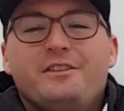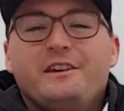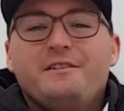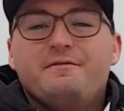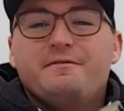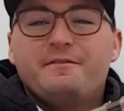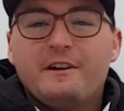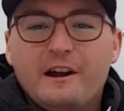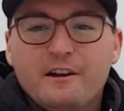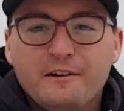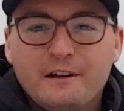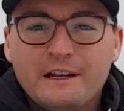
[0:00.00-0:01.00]
the
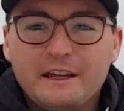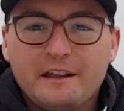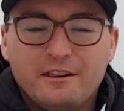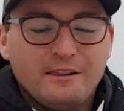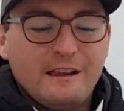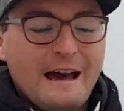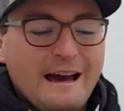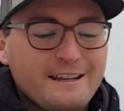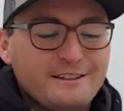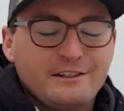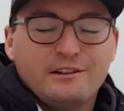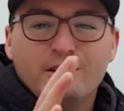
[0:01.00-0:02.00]
very
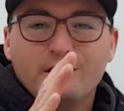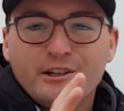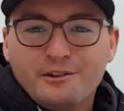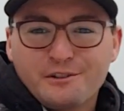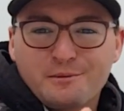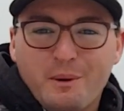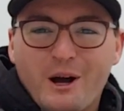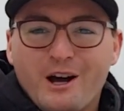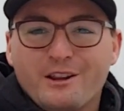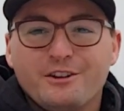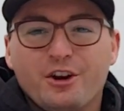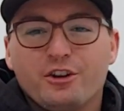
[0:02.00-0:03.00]
last little spot
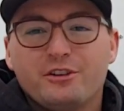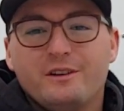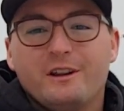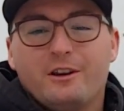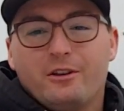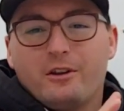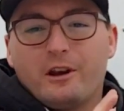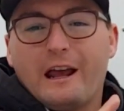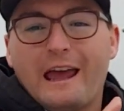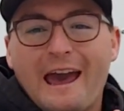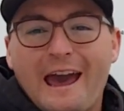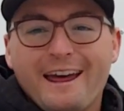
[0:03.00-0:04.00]
on the alternator that I
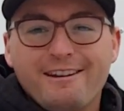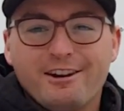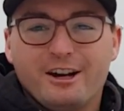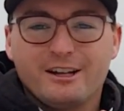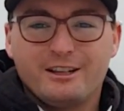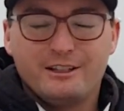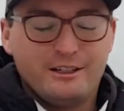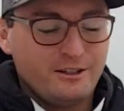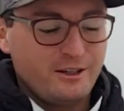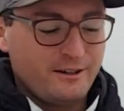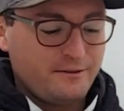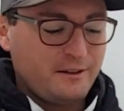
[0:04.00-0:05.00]
had not cleaned
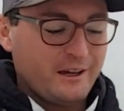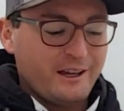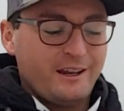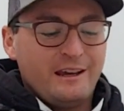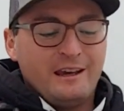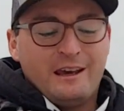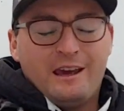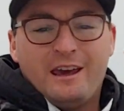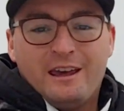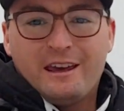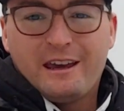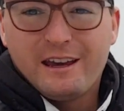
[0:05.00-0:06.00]
off yet
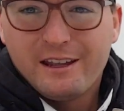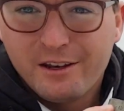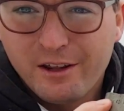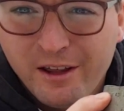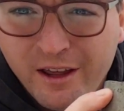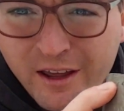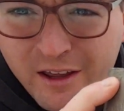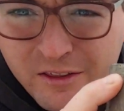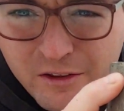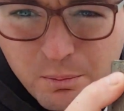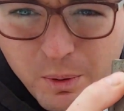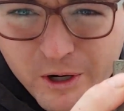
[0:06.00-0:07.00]
had
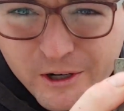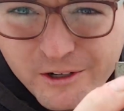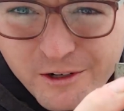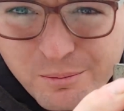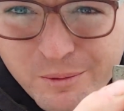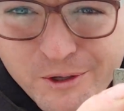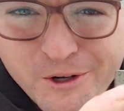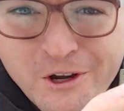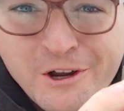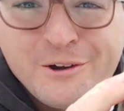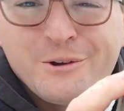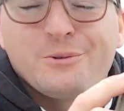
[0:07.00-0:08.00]
the part number
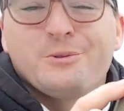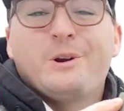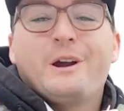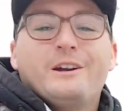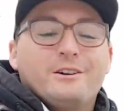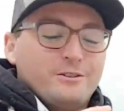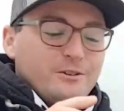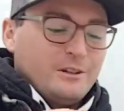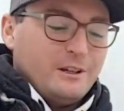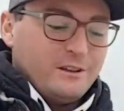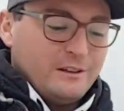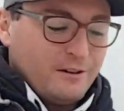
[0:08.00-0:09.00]
right
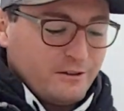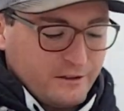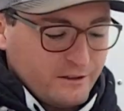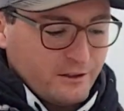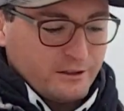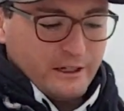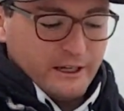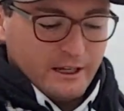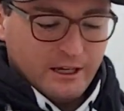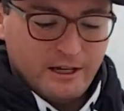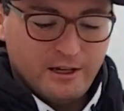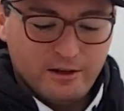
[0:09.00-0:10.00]
underneath. Now it does look like
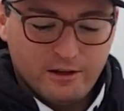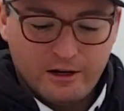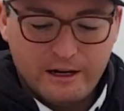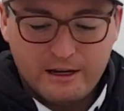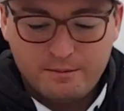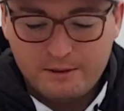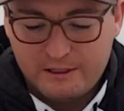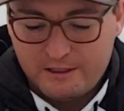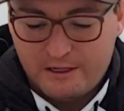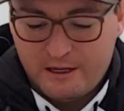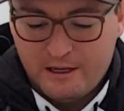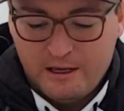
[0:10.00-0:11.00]
there had
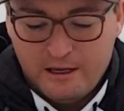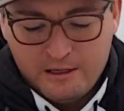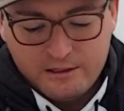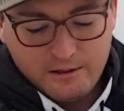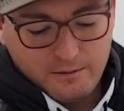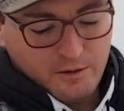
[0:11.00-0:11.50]
been some